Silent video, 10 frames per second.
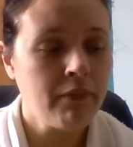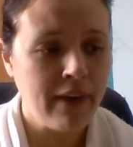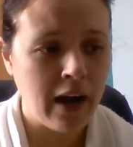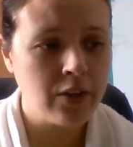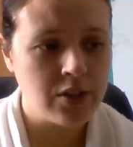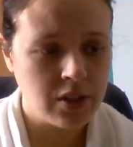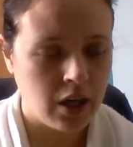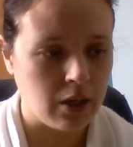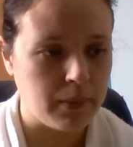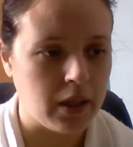father's
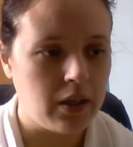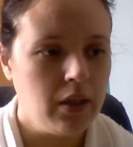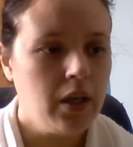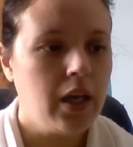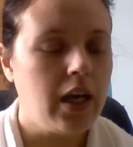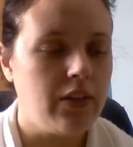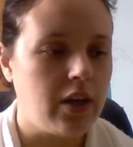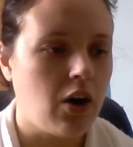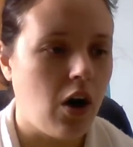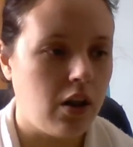karma, and
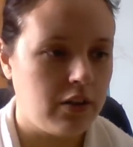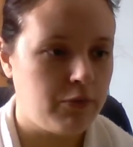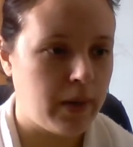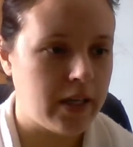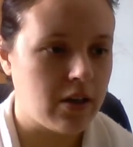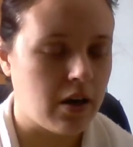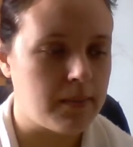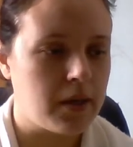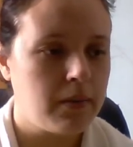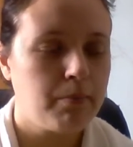then all of my
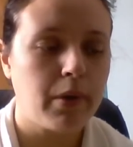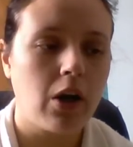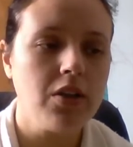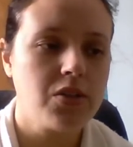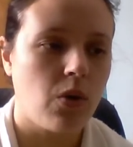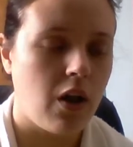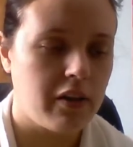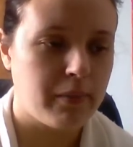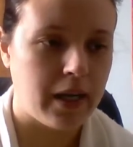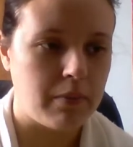karma, but also all
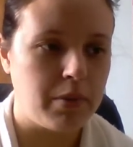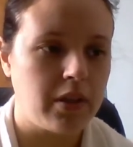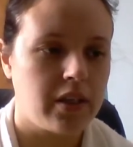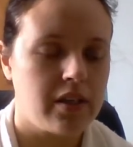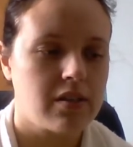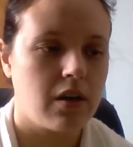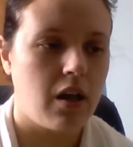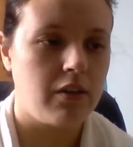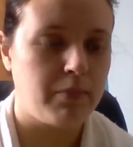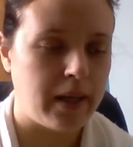of my abilities and
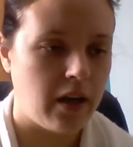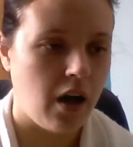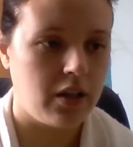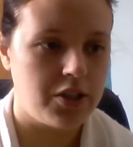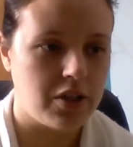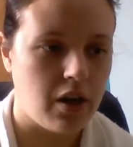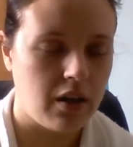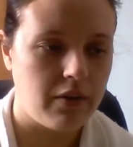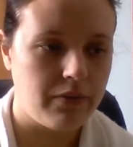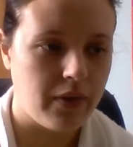all of my knowledge and
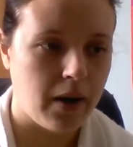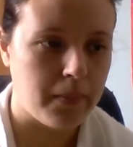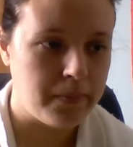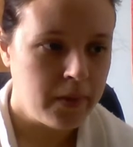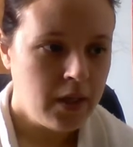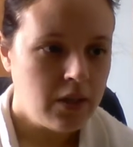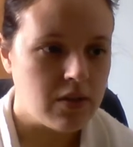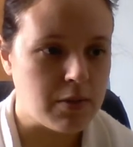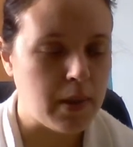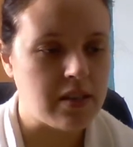all of
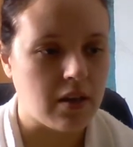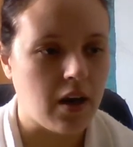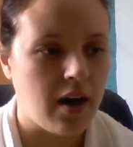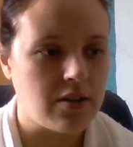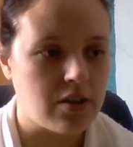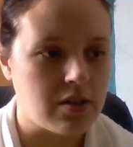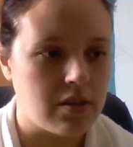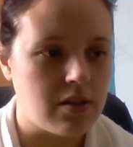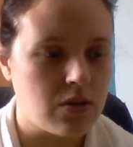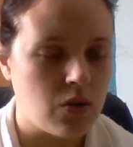the space and
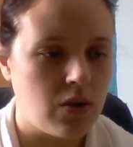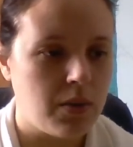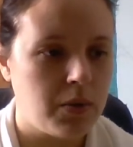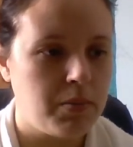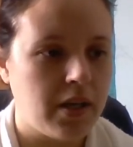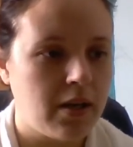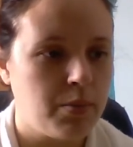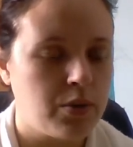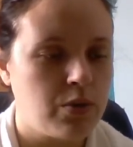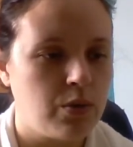consciousness. So they would be
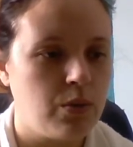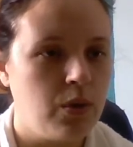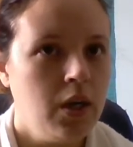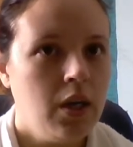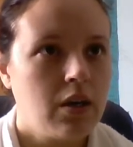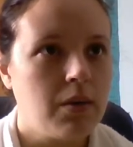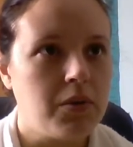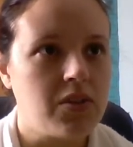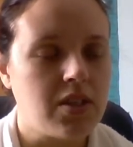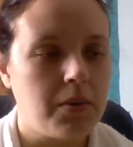able to come
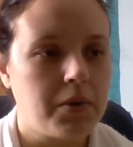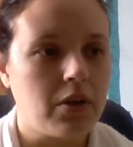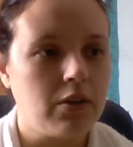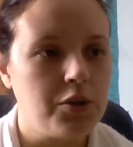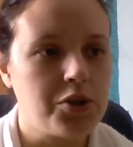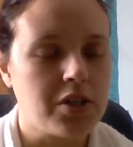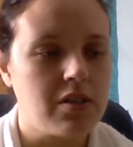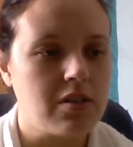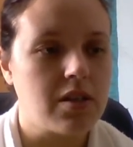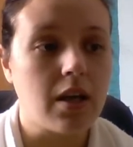to the same
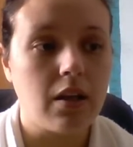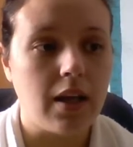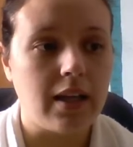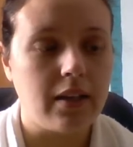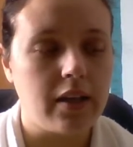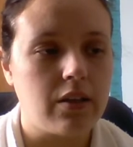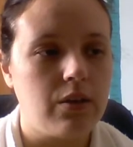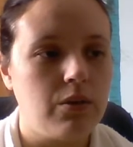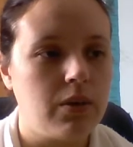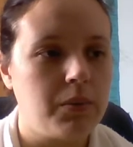conclusions, think a lot like
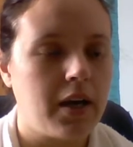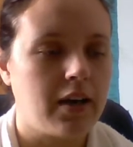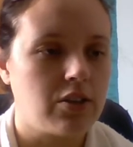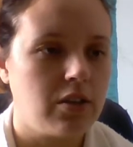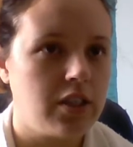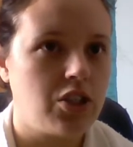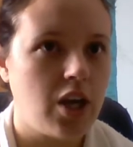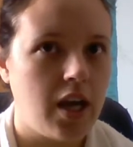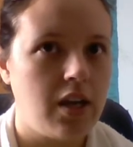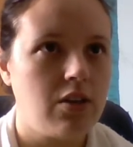you. It would actually
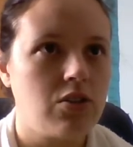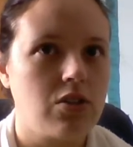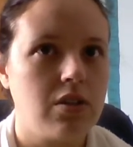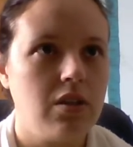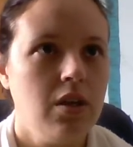change